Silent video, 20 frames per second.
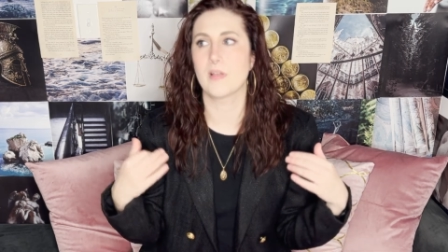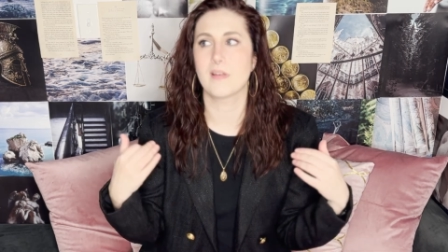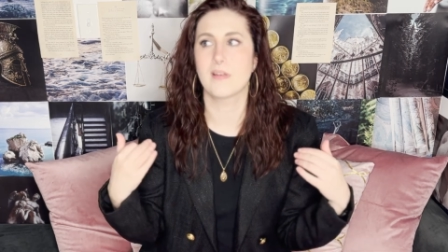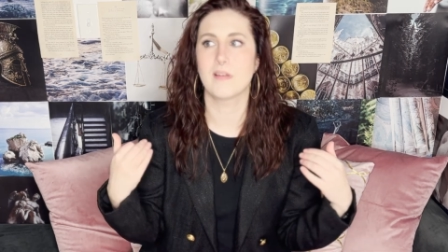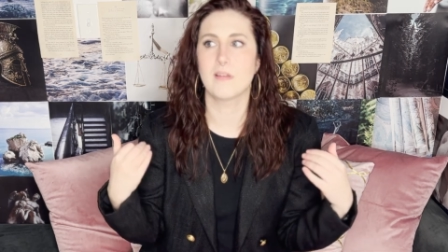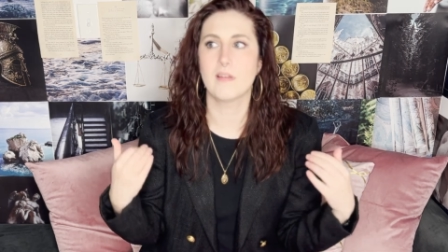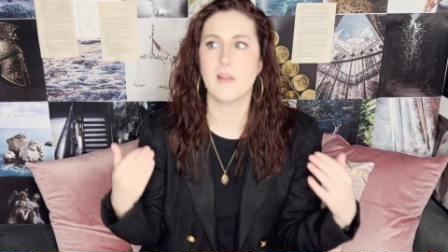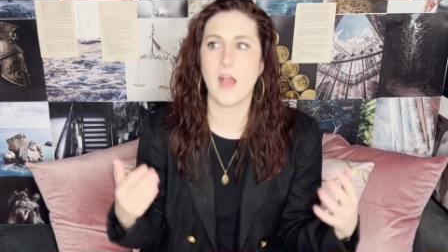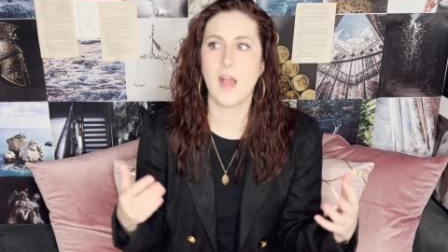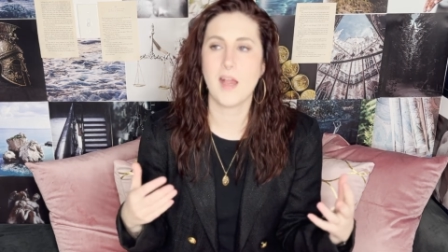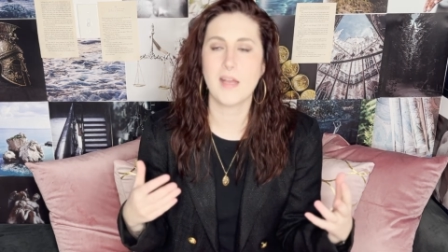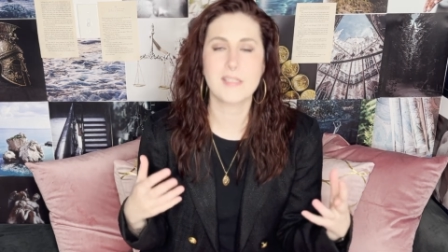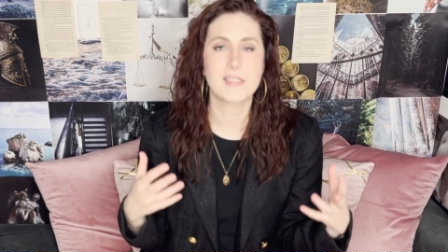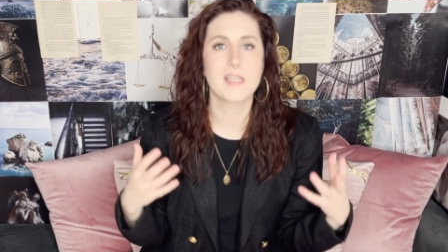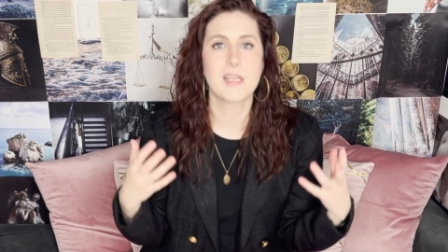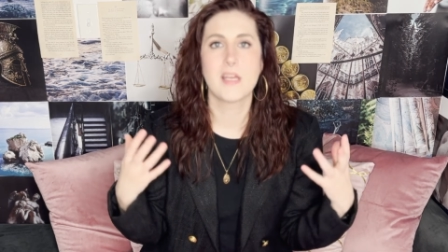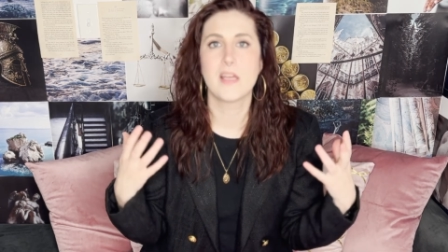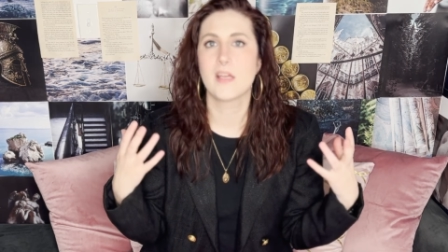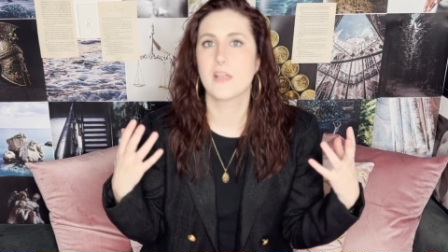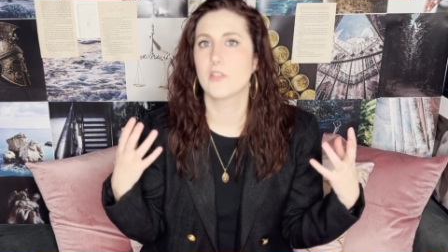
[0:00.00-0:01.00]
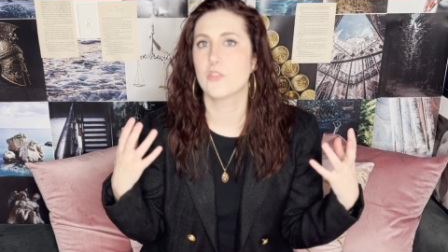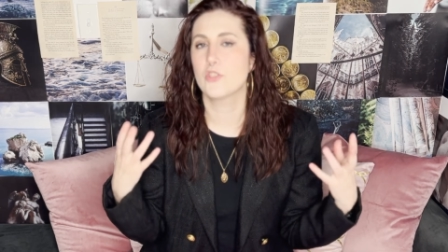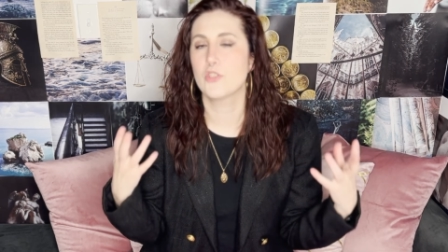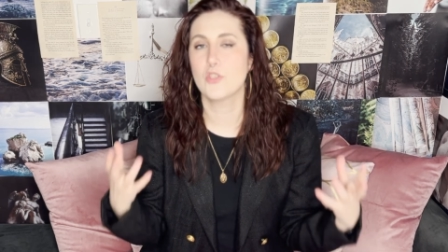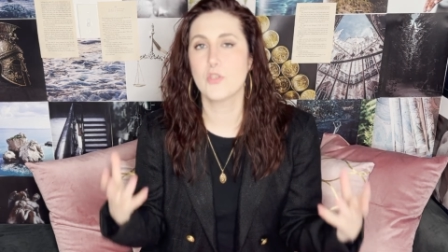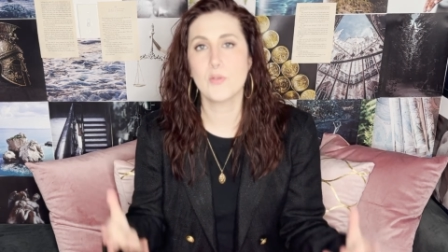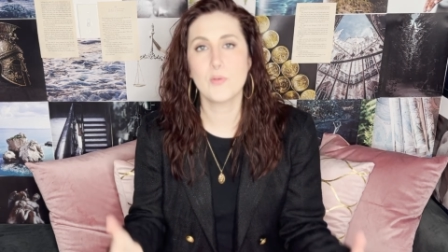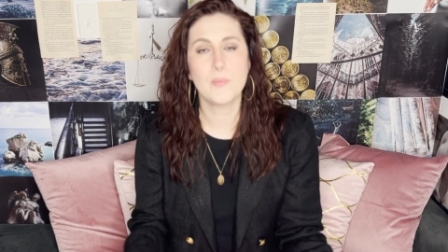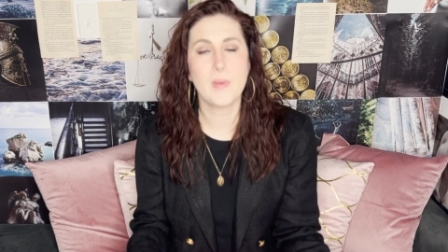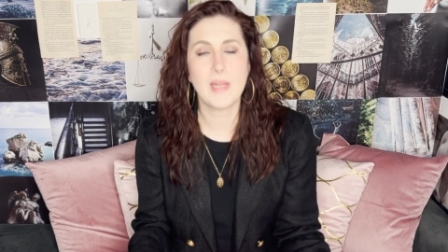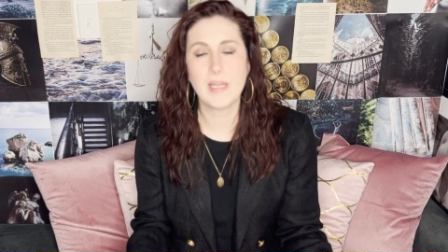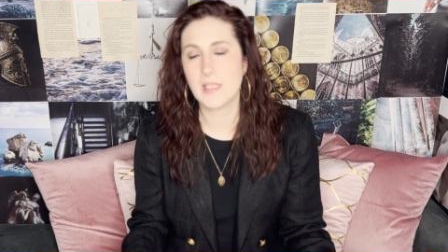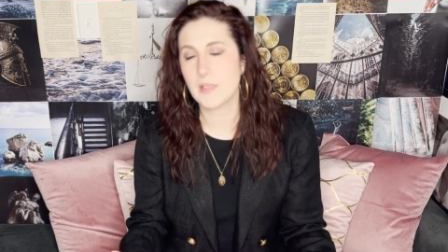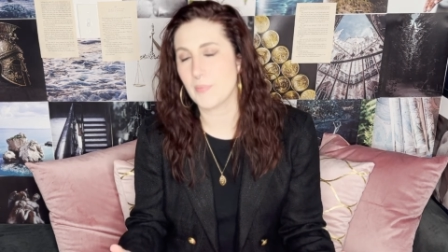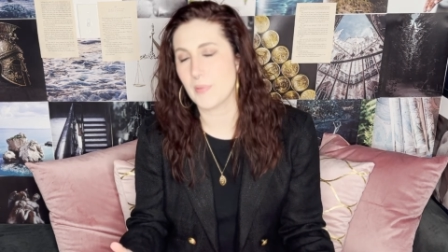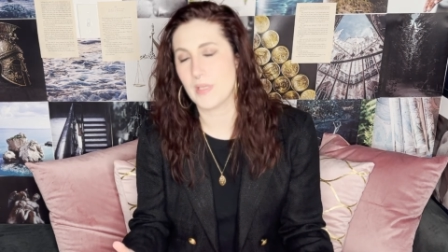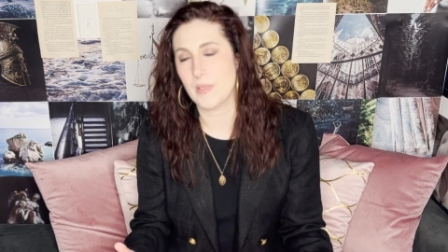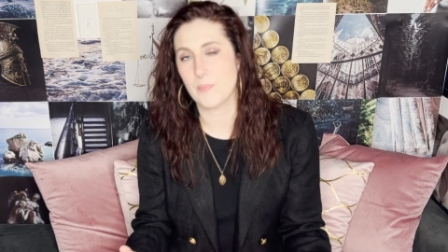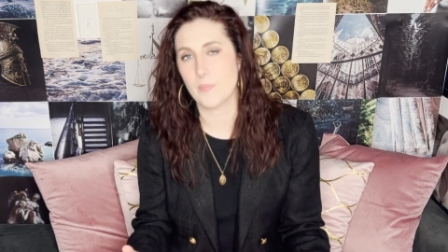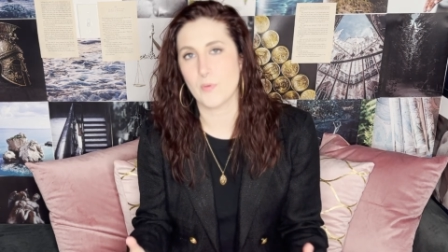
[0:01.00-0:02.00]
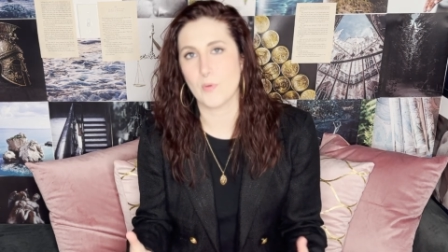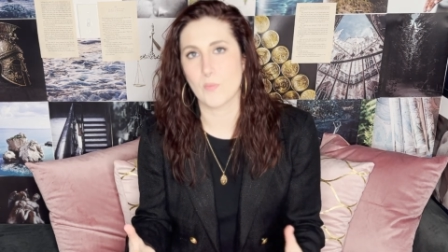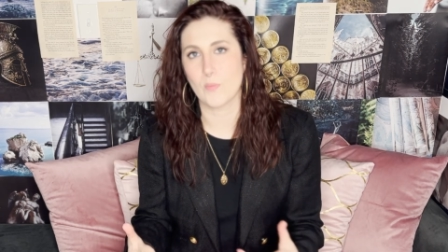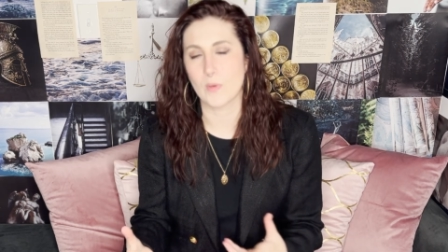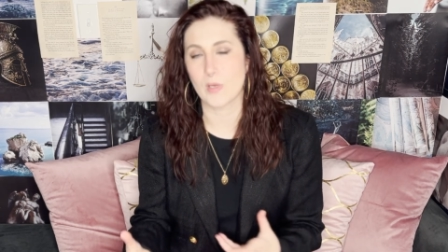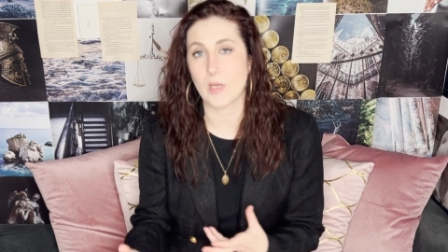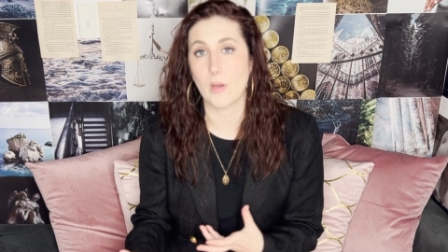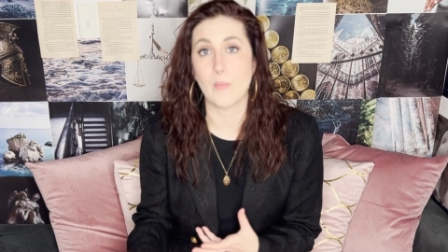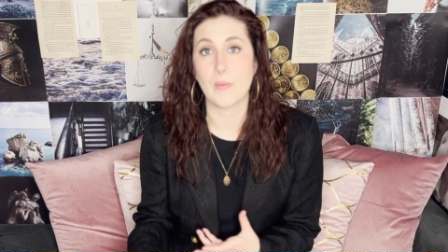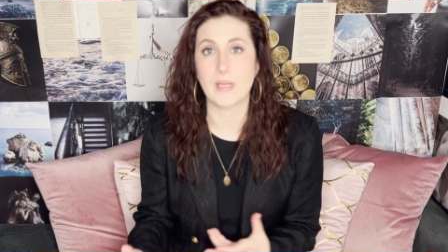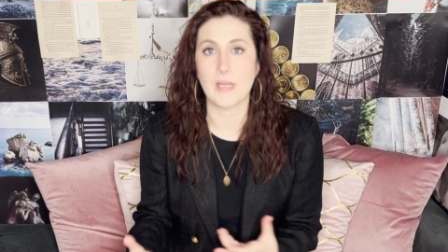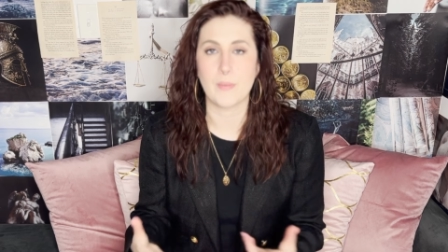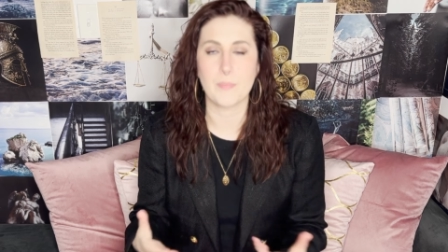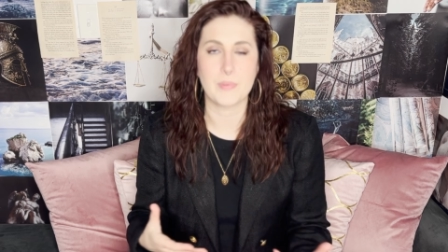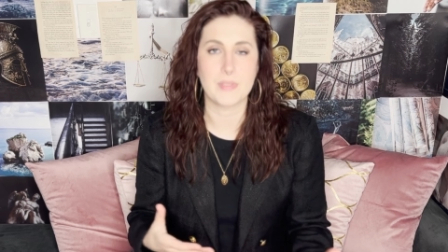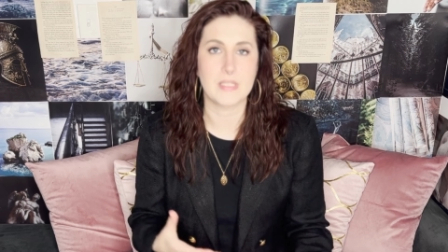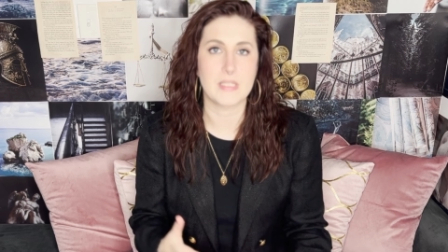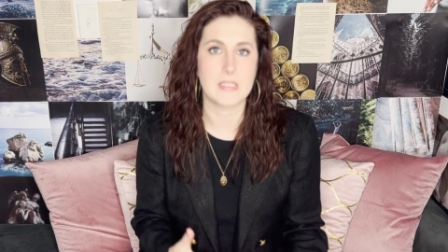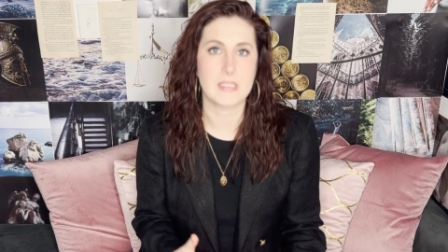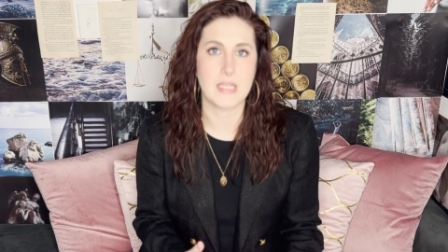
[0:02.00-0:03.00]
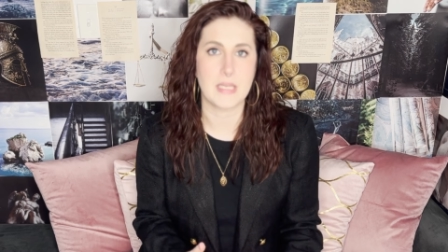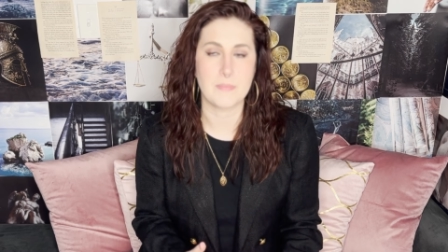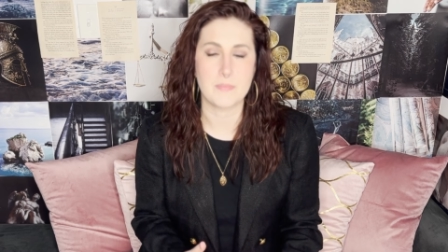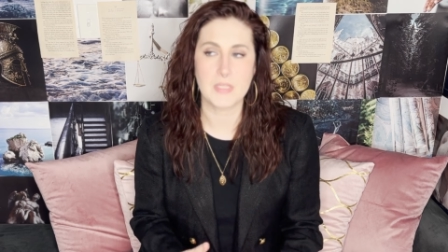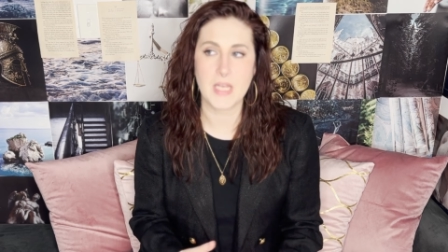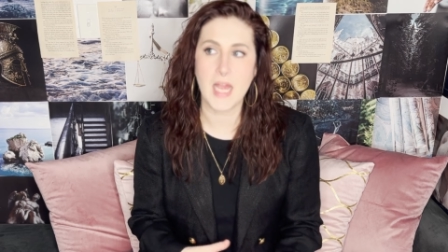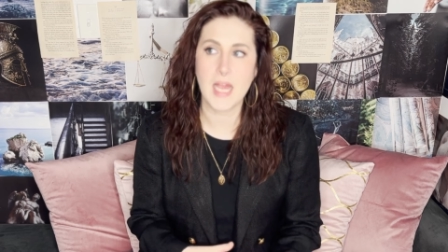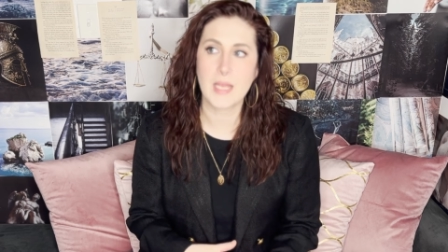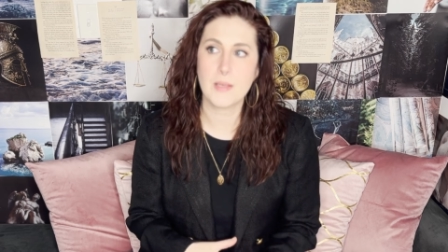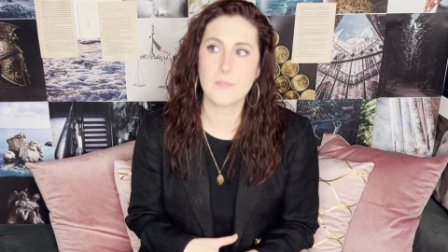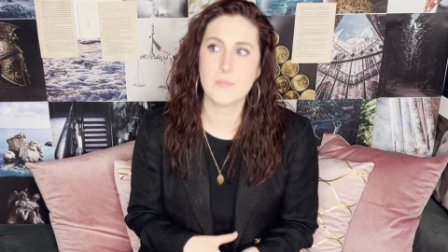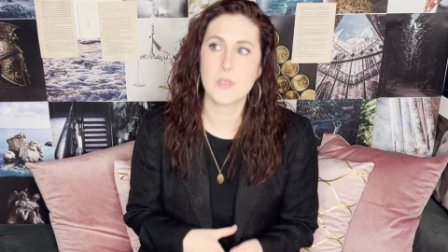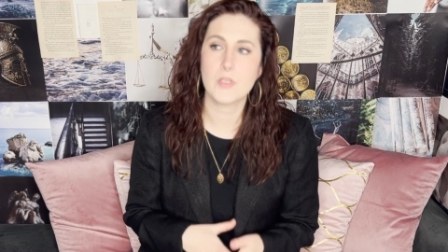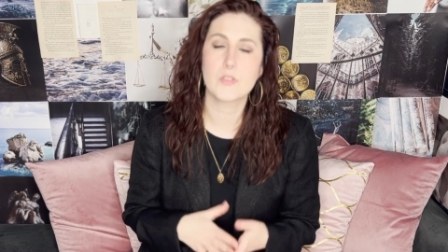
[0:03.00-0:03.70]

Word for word: Not too many people were going up at the same time,